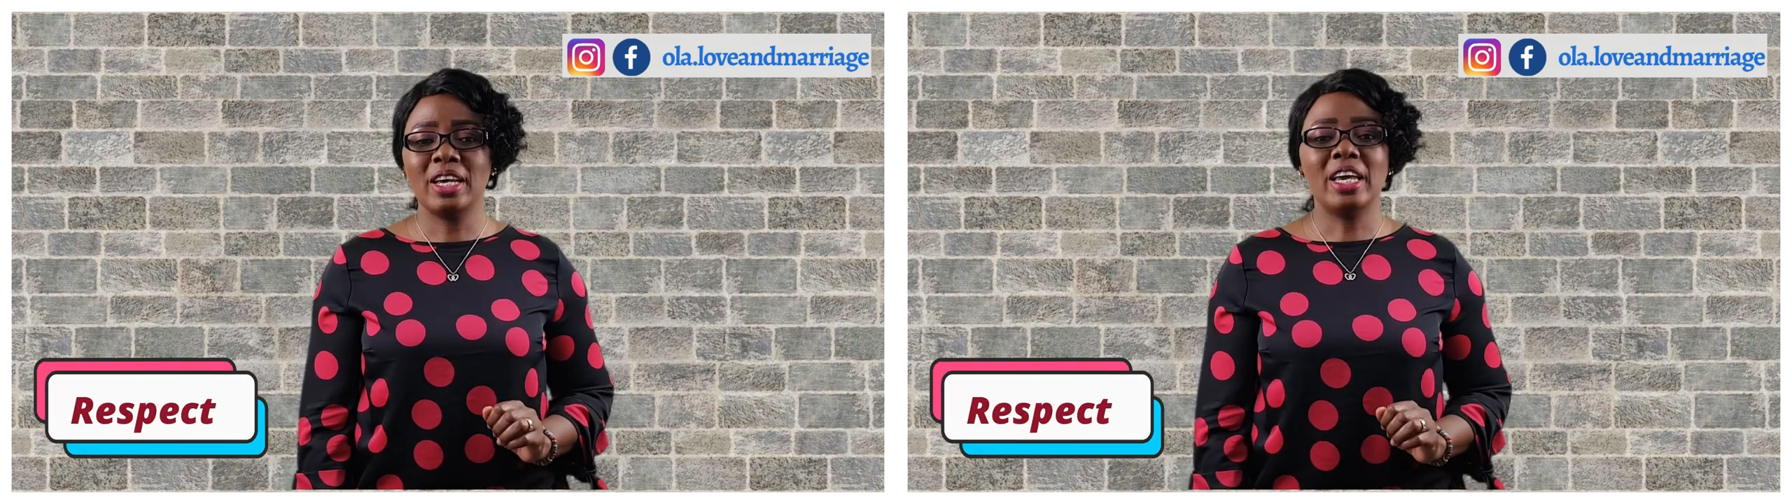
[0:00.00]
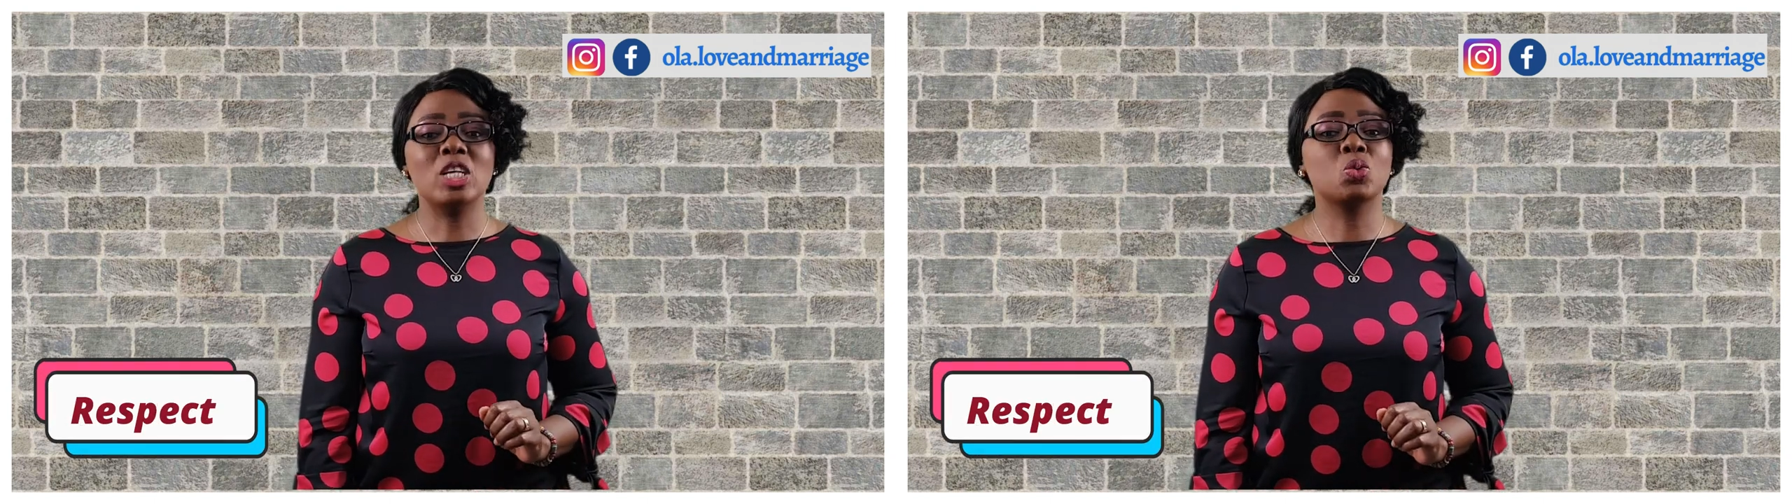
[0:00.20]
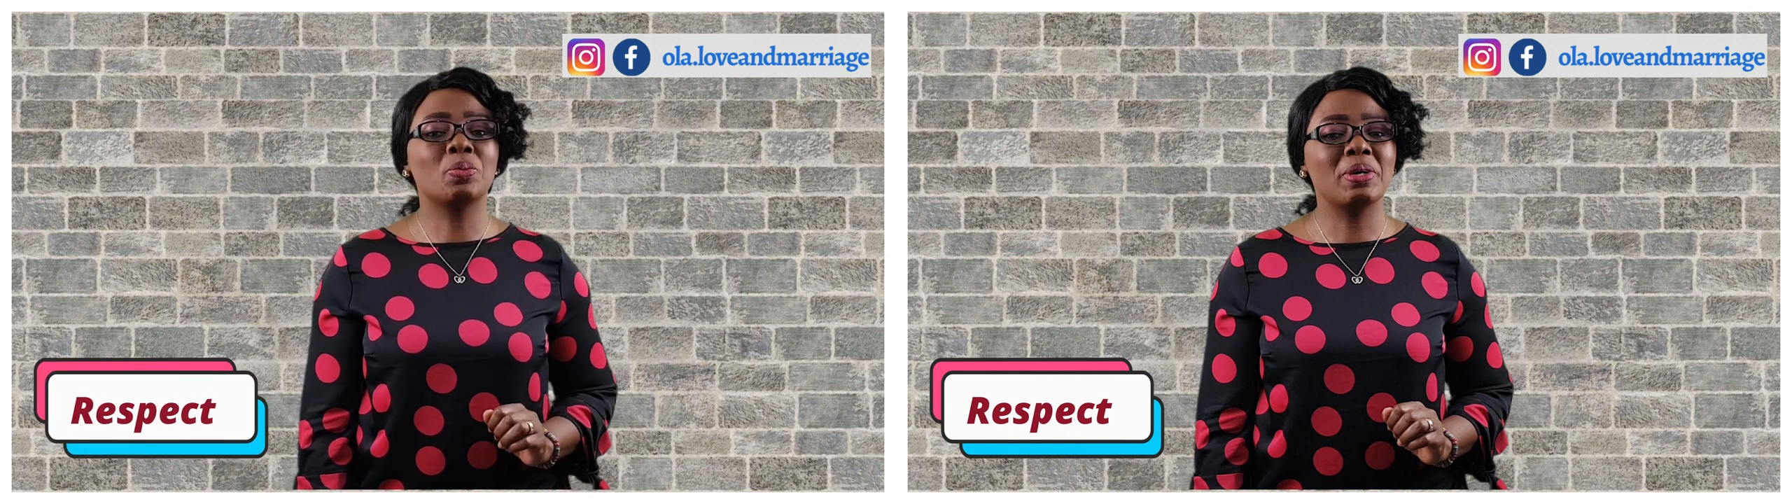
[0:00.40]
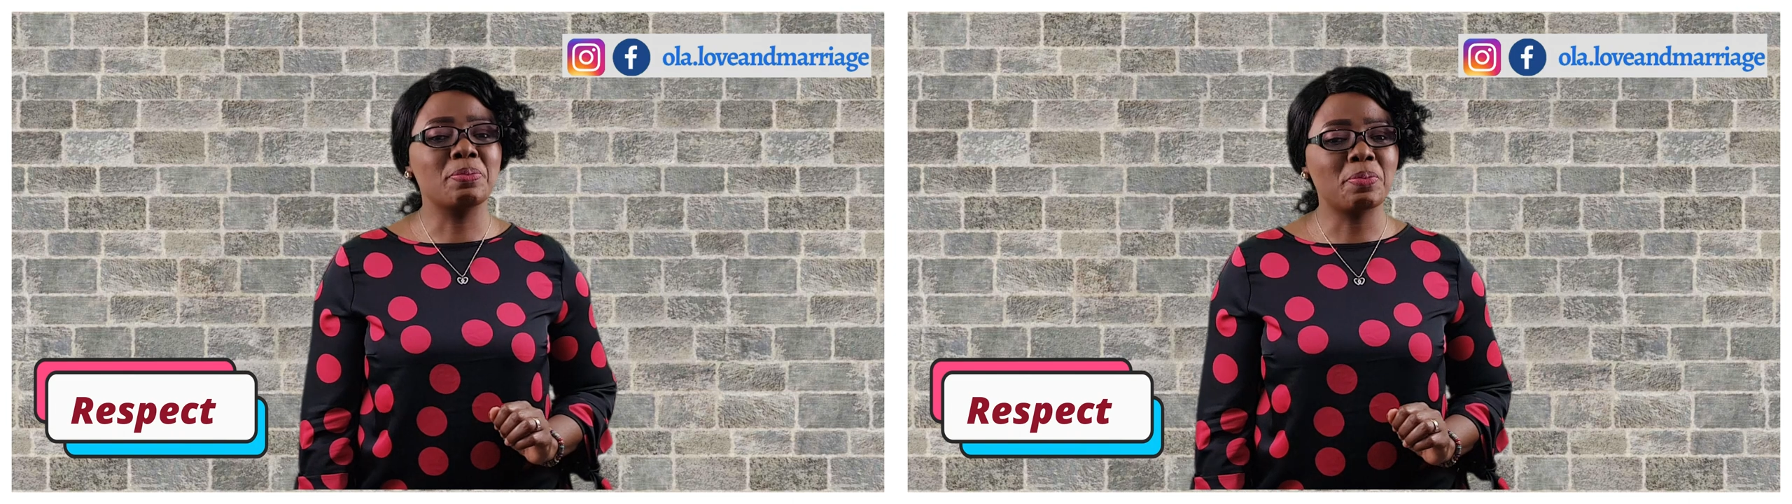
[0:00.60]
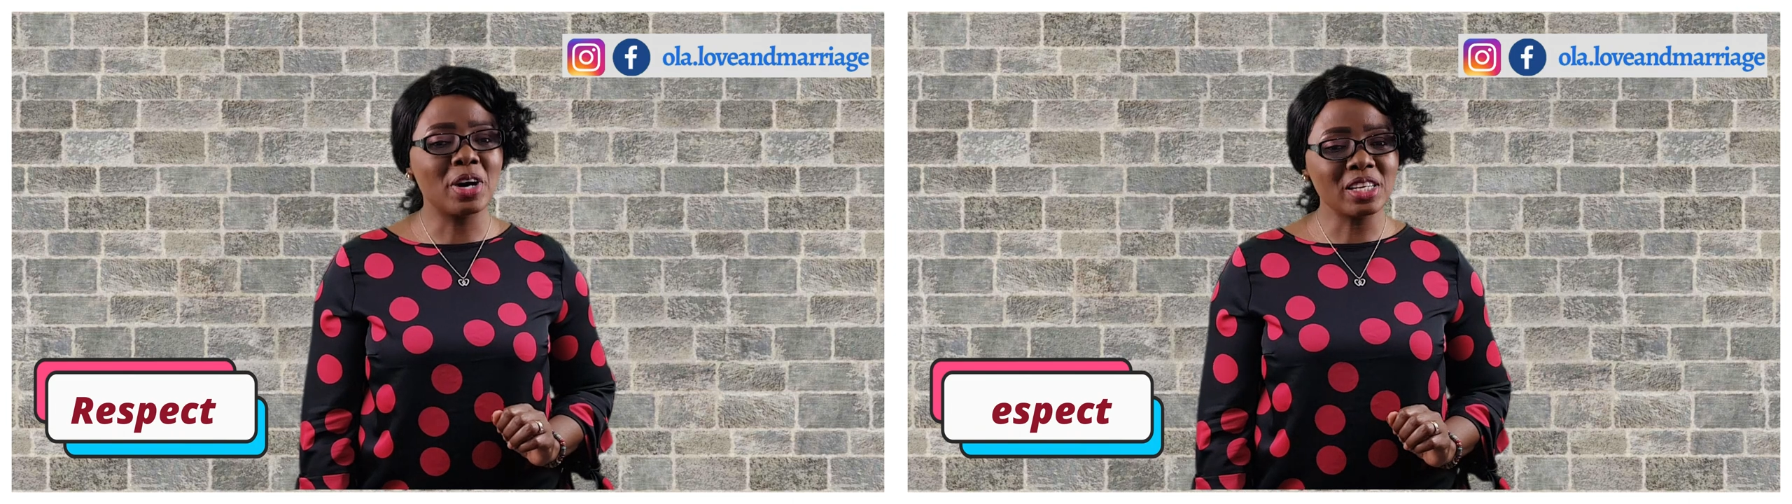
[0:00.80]
it will be
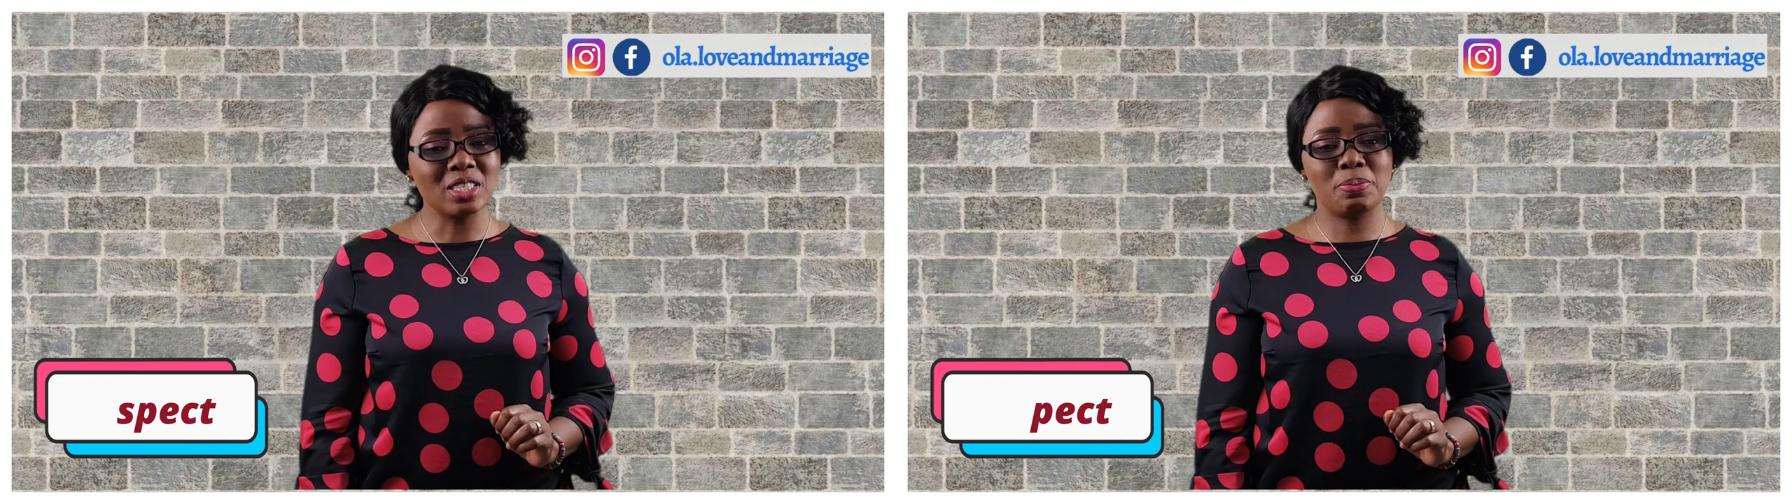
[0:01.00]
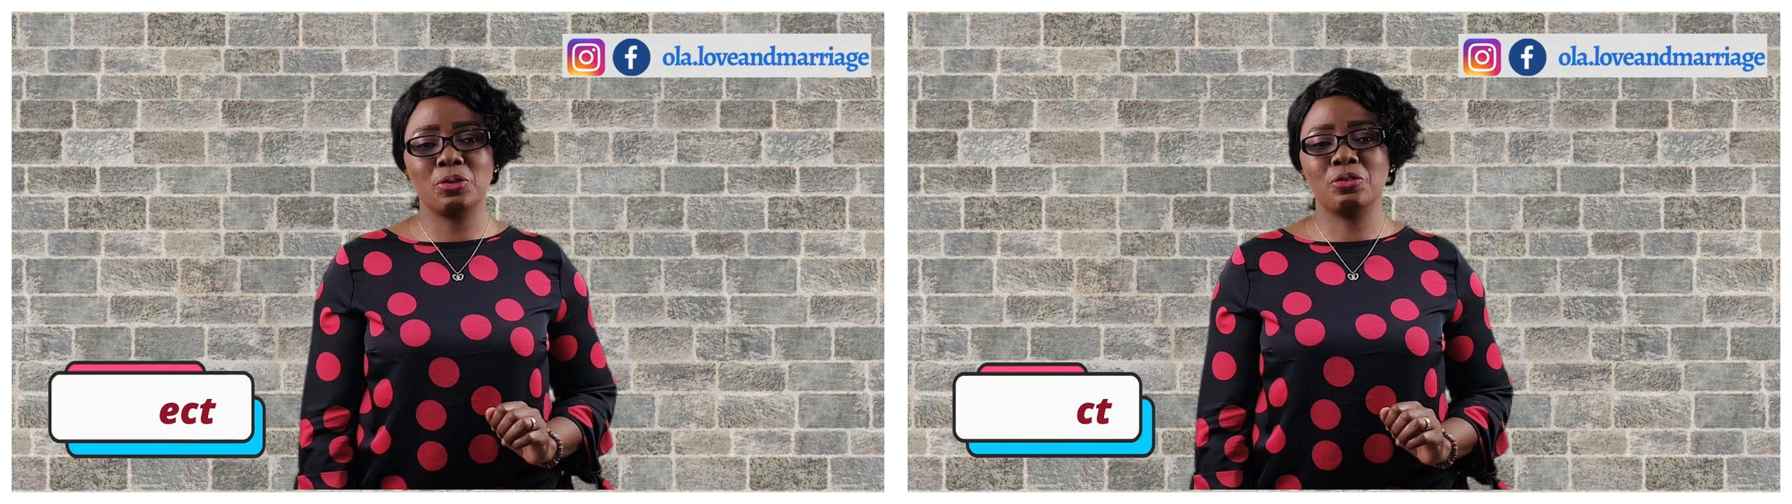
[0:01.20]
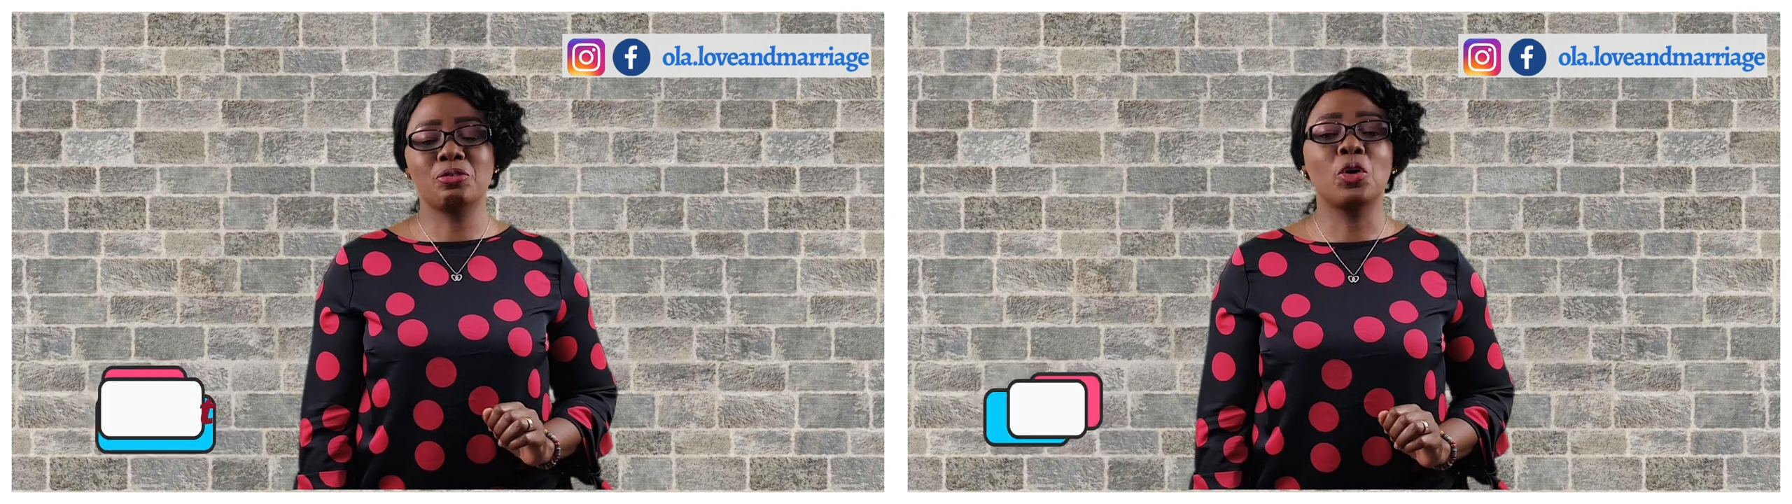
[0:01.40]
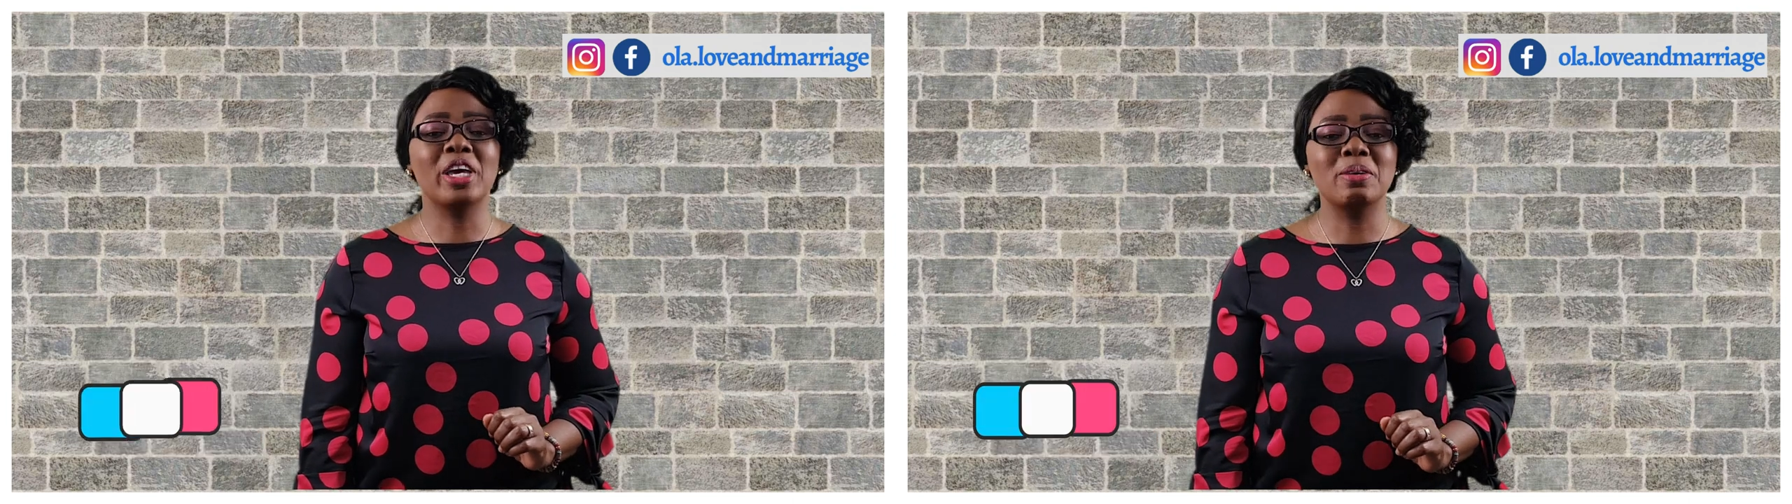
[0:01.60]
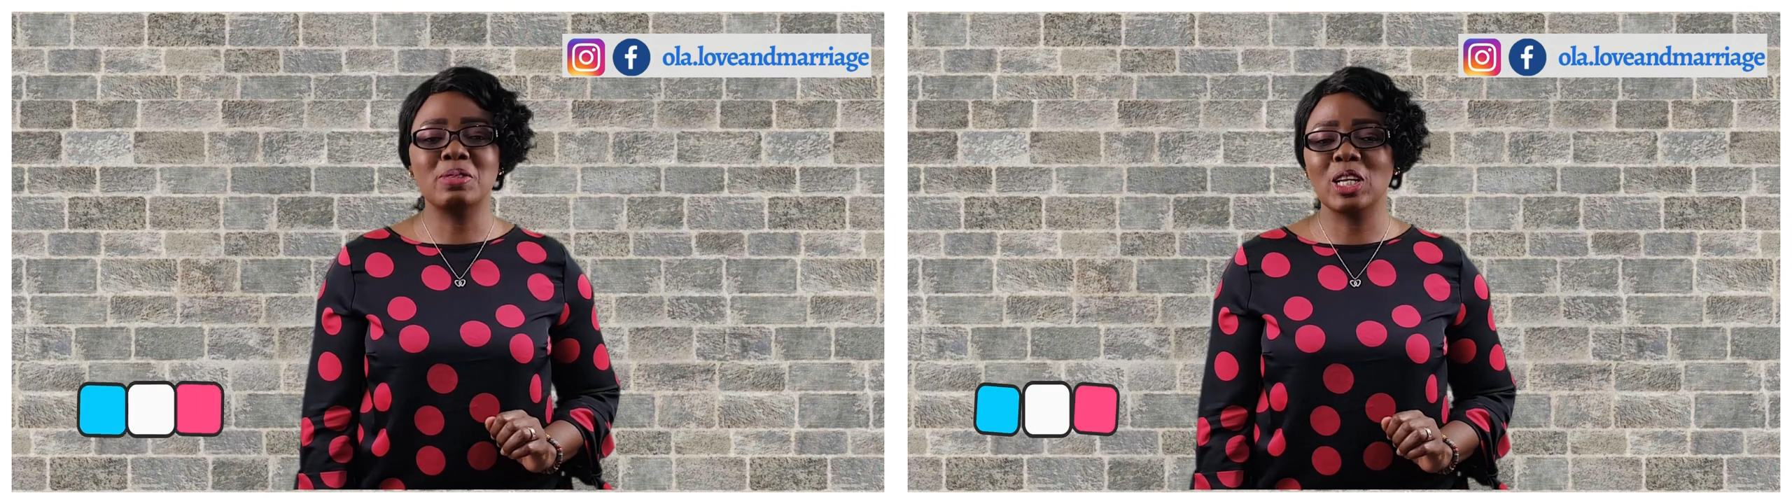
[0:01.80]
impossible for
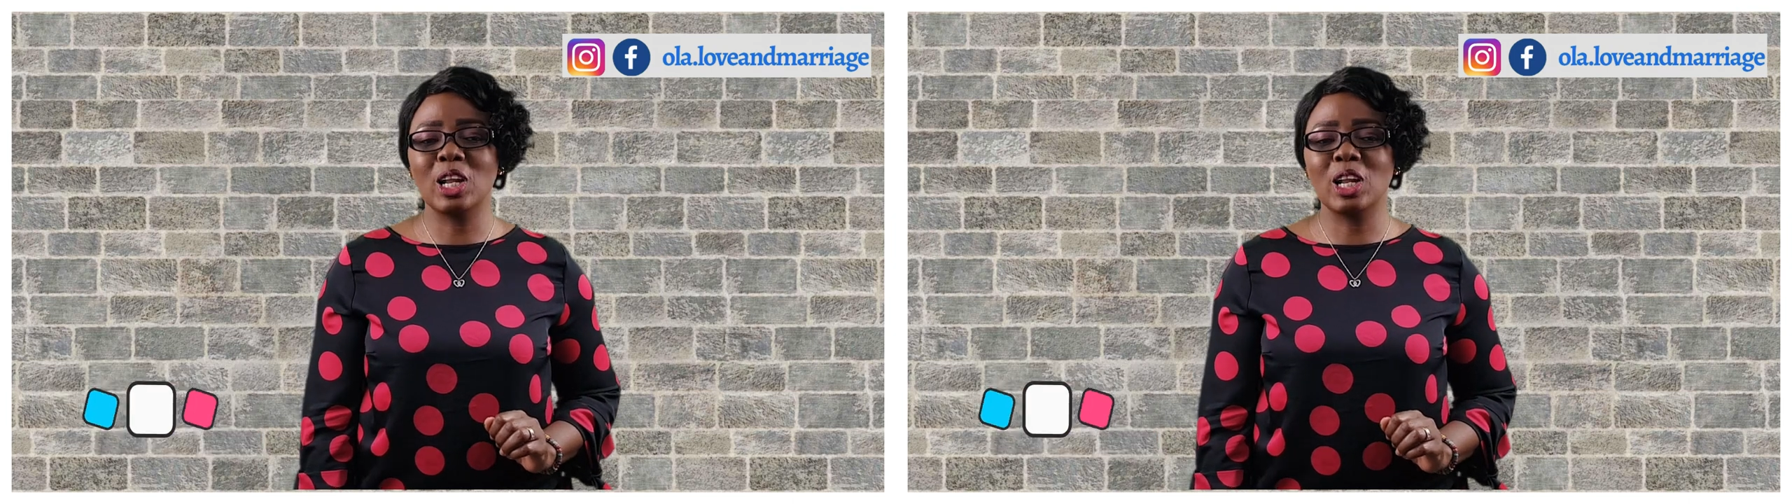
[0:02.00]
him to